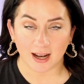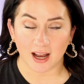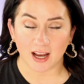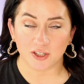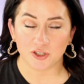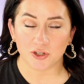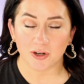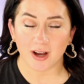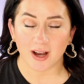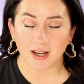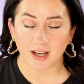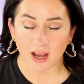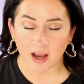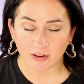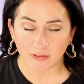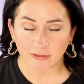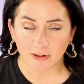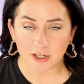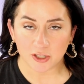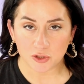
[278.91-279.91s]
I tried
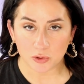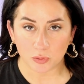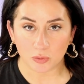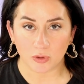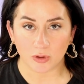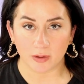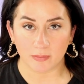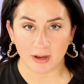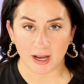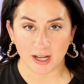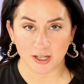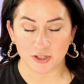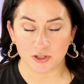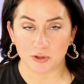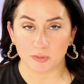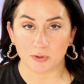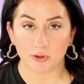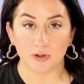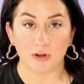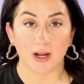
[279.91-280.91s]
every tool
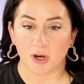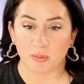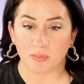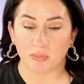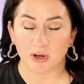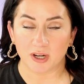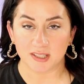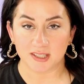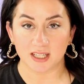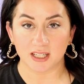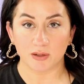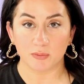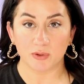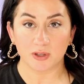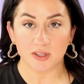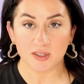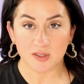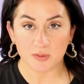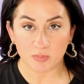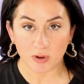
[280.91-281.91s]
imaginable. I tried pressing it with
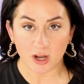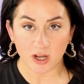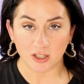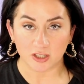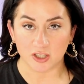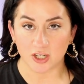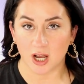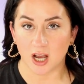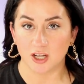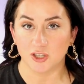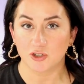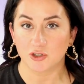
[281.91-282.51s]
a sponge. I